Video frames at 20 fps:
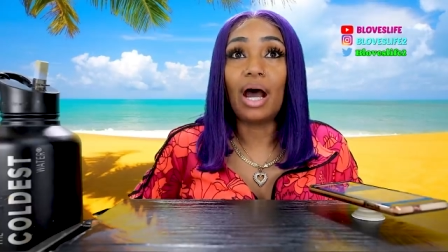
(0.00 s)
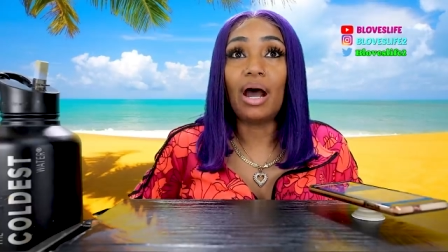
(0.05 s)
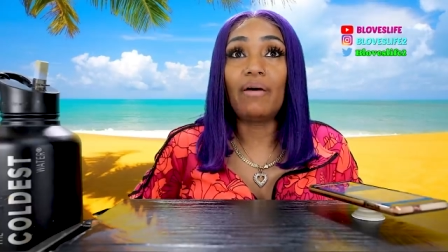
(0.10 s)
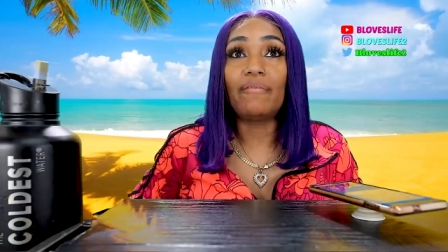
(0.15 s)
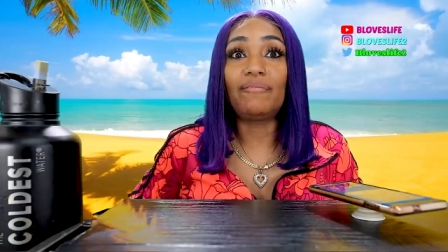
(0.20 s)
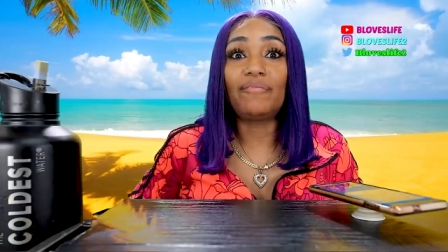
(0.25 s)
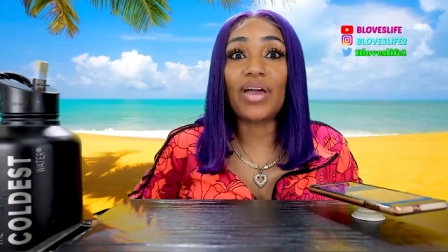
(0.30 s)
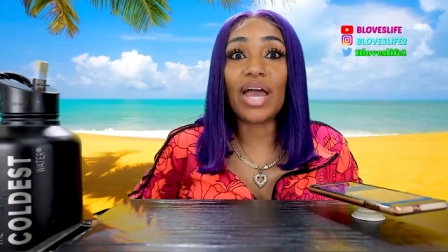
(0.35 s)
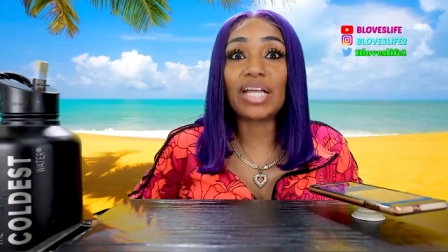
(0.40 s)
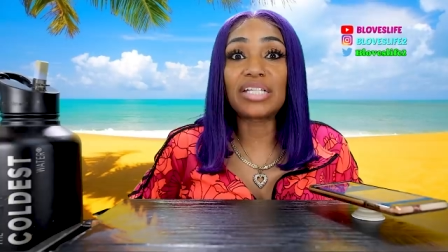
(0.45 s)

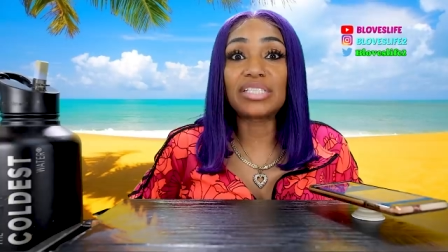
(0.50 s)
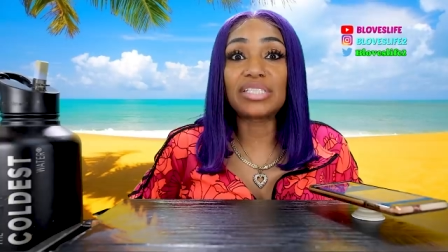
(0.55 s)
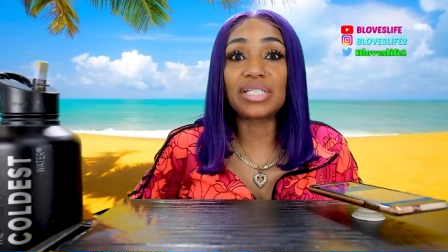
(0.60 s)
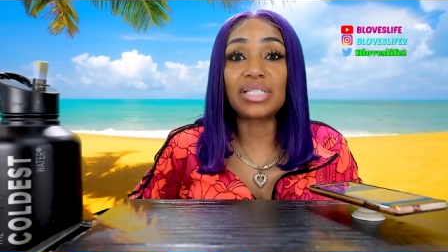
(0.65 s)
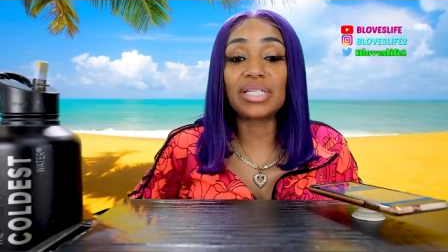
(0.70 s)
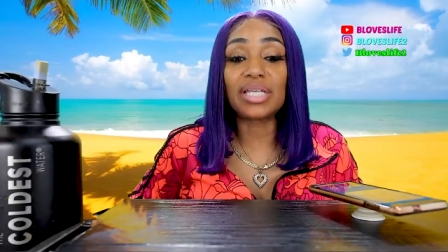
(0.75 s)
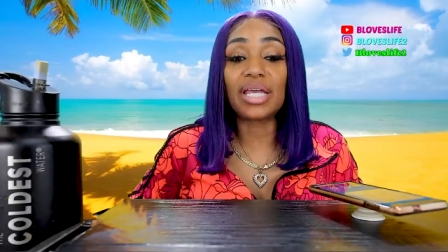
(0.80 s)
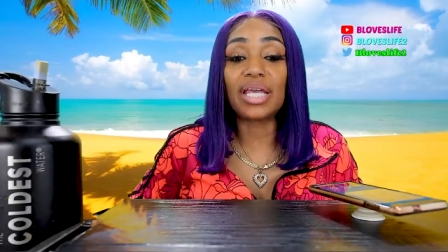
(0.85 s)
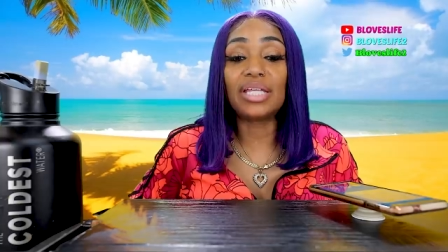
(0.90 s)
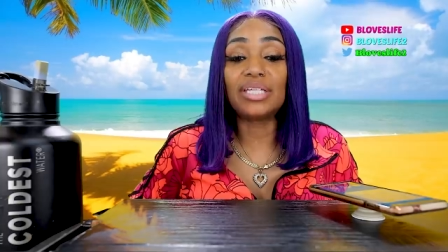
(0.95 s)

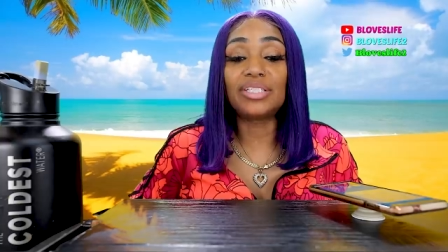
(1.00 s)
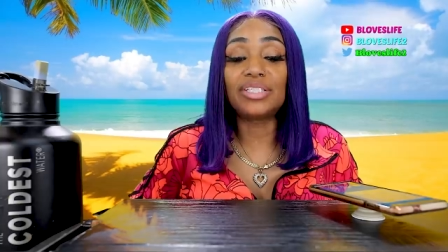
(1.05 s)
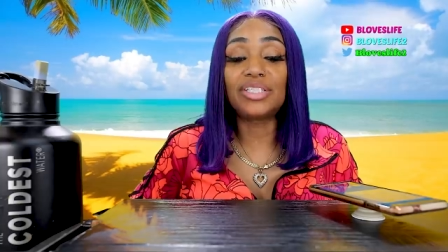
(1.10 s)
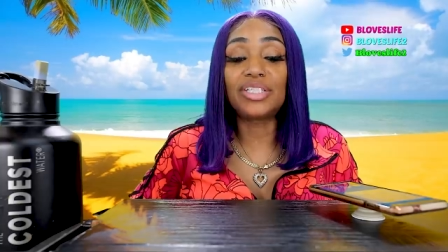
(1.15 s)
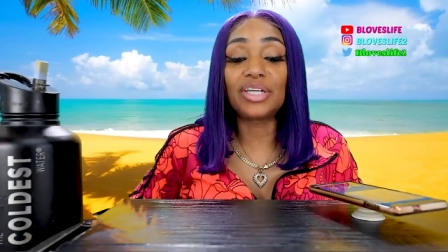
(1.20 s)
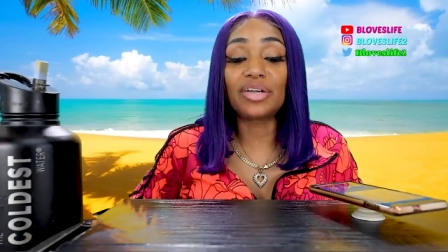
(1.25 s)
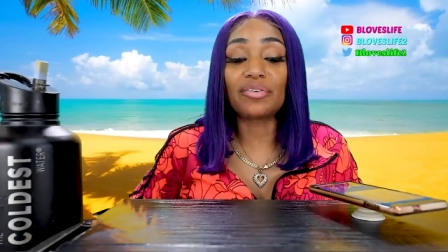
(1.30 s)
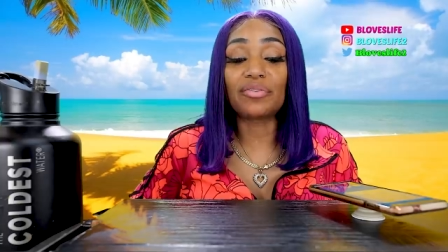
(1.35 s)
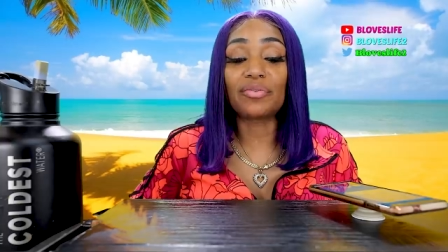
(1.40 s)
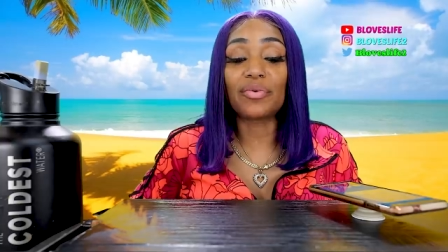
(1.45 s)
affected in
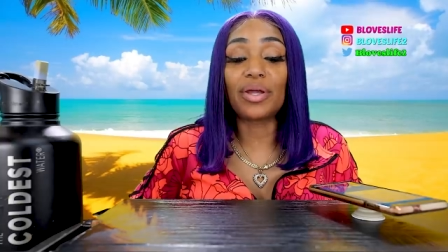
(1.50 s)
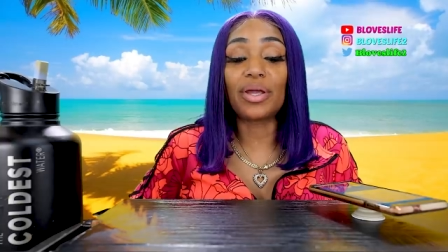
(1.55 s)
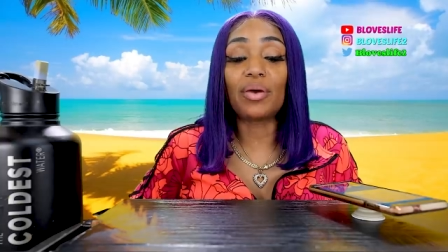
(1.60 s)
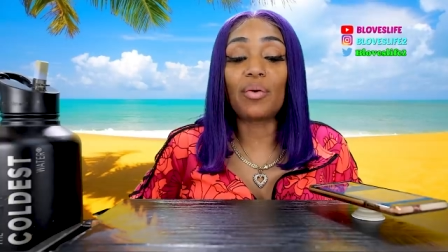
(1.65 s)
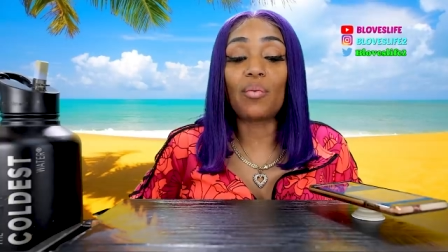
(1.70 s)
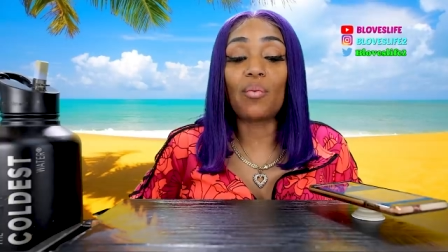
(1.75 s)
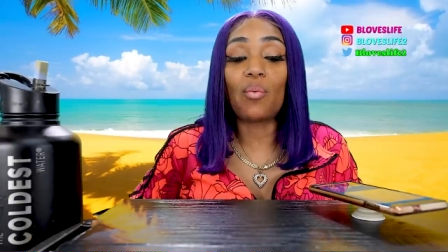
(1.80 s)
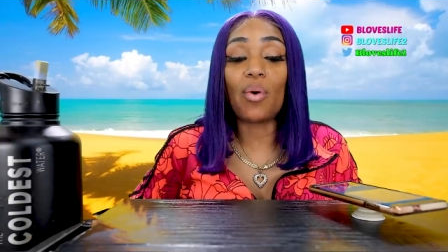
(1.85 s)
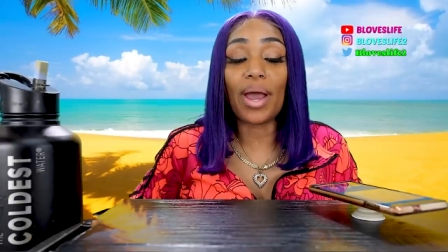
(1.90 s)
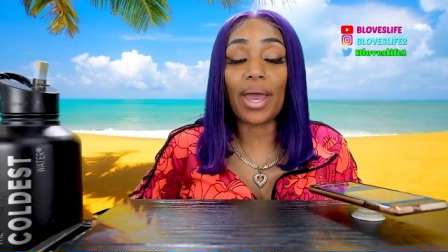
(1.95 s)

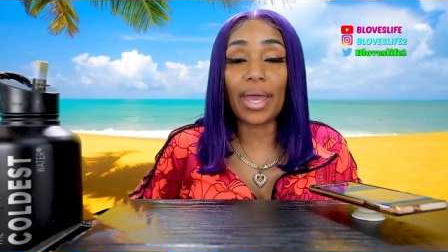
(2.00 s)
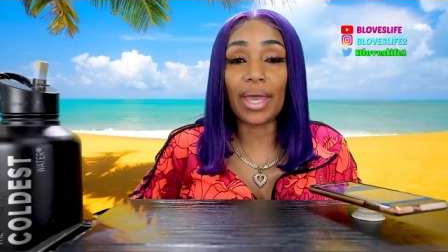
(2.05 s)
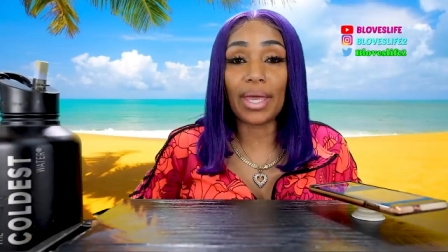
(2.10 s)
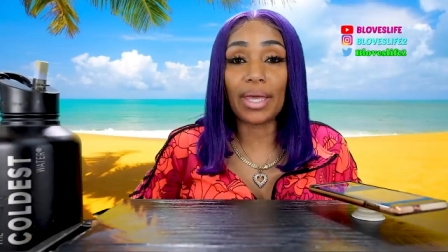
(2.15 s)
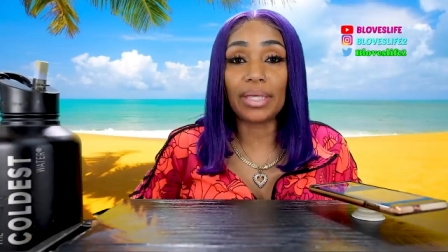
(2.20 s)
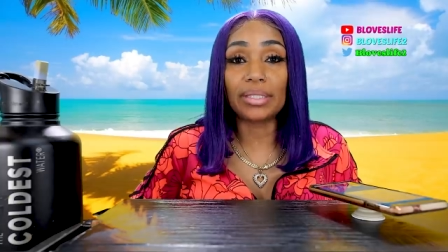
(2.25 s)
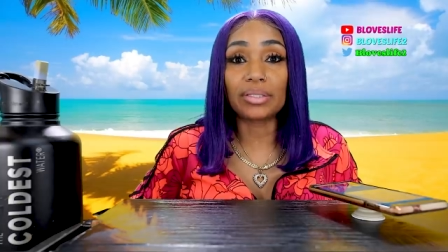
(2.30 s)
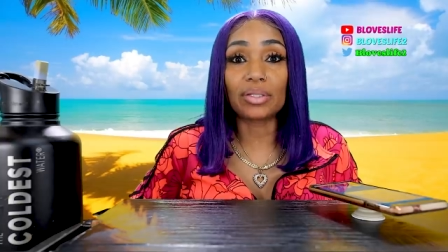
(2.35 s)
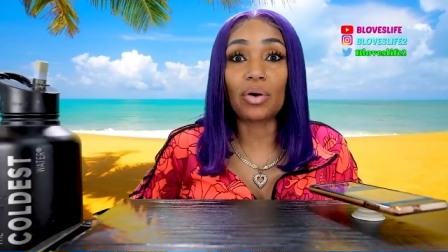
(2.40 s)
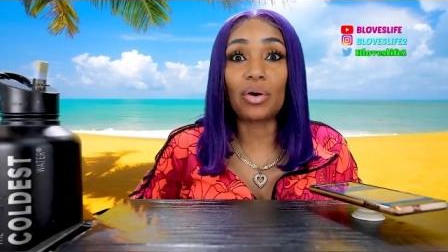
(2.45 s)
different ways